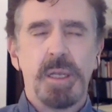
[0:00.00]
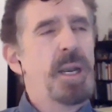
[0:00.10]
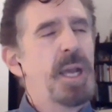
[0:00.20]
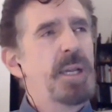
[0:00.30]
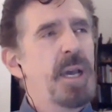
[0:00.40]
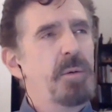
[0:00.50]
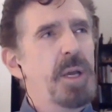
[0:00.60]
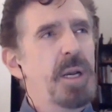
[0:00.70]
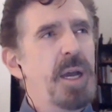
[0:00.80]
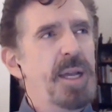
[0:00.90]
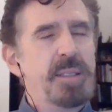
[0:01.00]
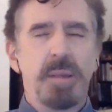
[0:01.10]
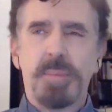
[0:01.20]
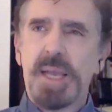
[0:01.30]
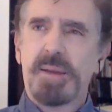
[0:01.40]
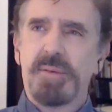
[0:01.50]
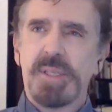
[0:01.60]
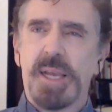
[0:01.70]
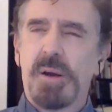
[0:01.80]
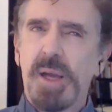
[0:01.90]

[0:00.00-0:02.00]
And I kind of went, eyes in the back of his head.